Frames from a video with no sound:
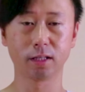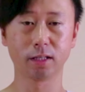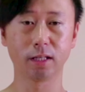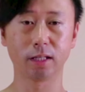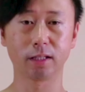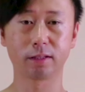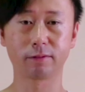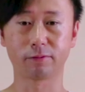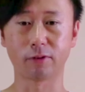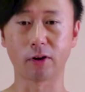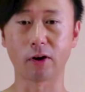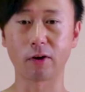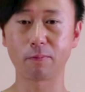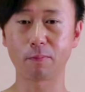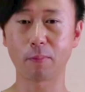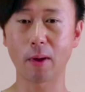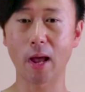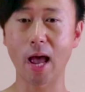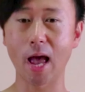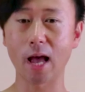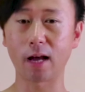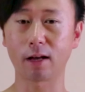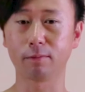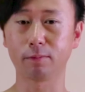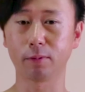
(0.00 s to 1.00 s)
It's very
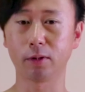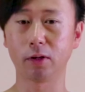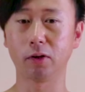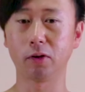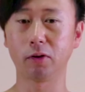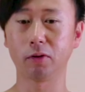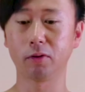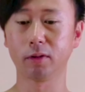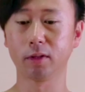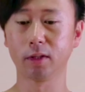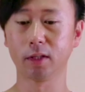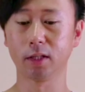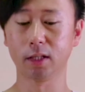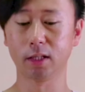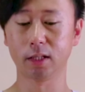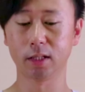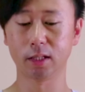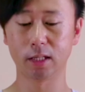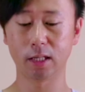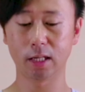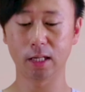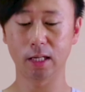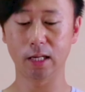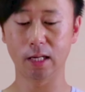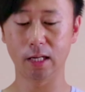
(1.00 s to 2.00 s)
packable.
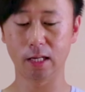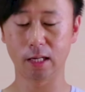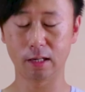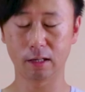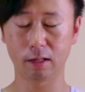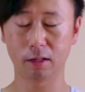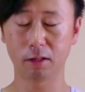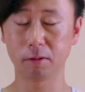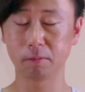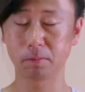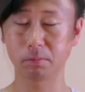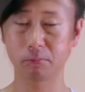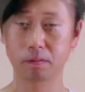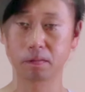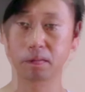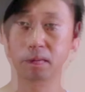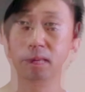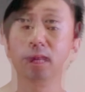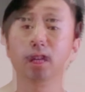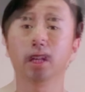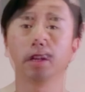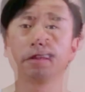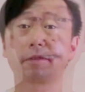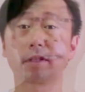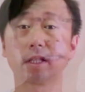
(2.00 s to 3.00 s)
And
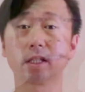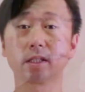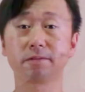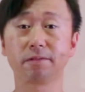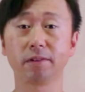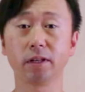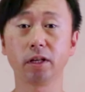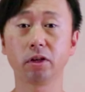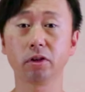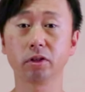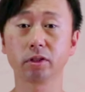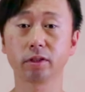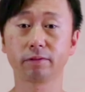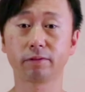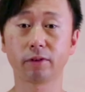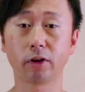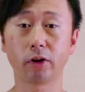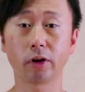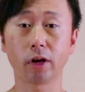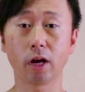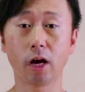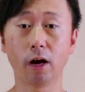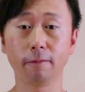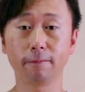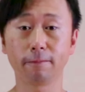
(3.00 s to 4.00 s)
if this video is
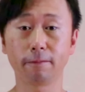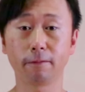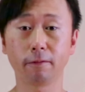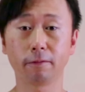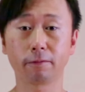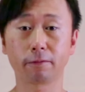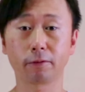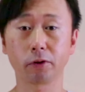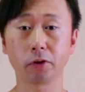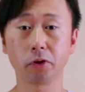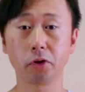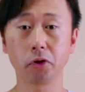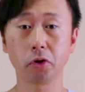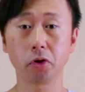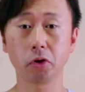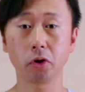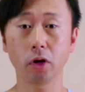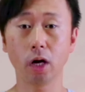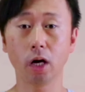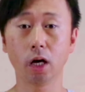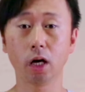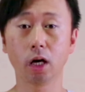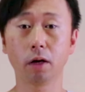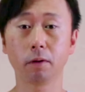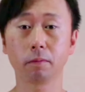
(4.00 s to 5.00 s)
very helpful for you,
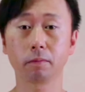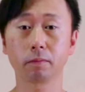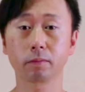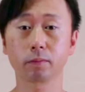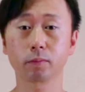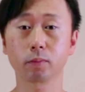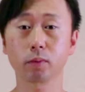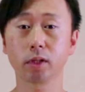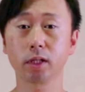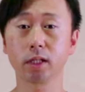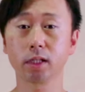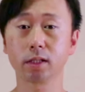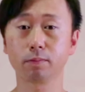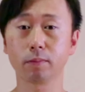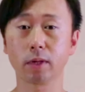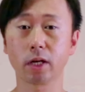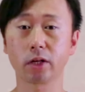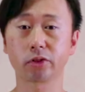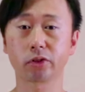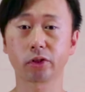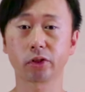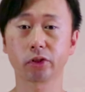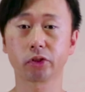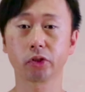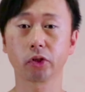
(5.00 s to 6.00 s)
please make
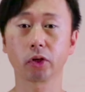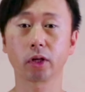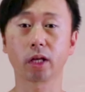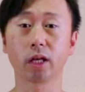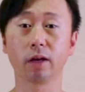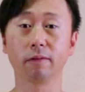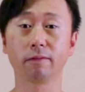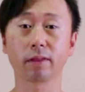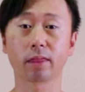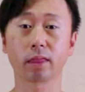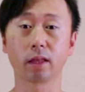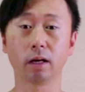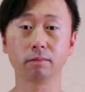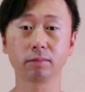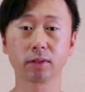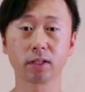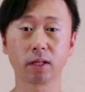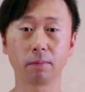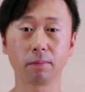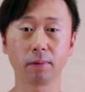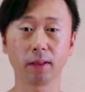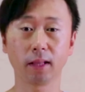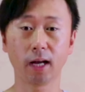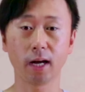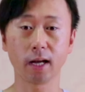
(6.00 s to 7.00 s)
sure to give a thumbs
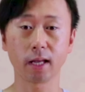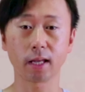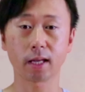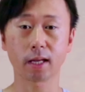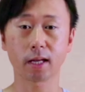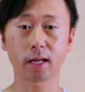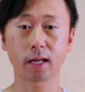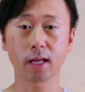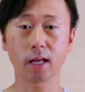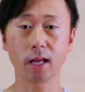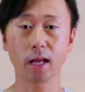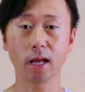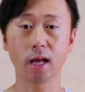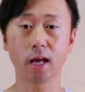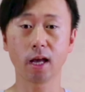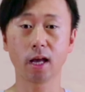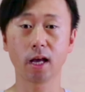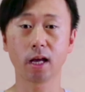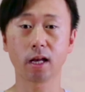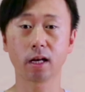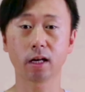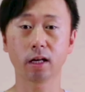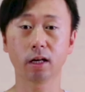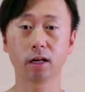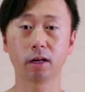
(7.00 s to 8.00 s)
up, like,
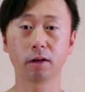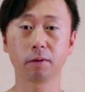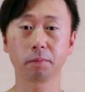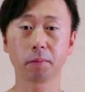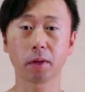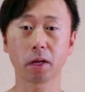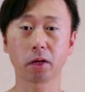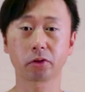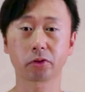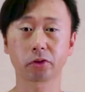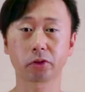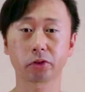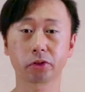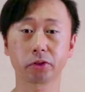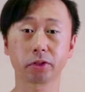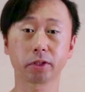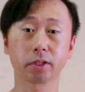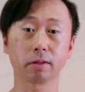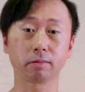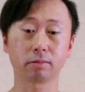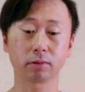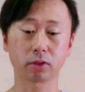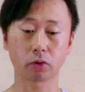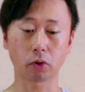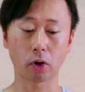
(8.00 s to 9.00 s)
and make sure to
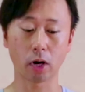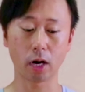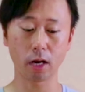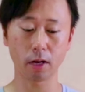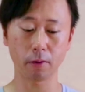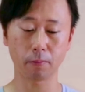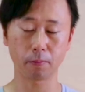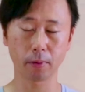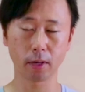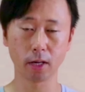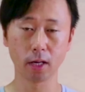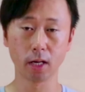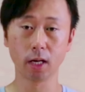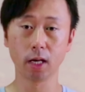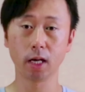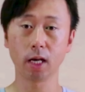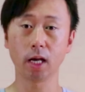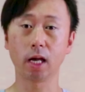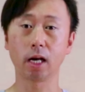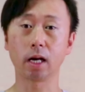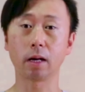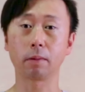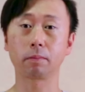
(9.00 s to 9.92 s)
subscribe. And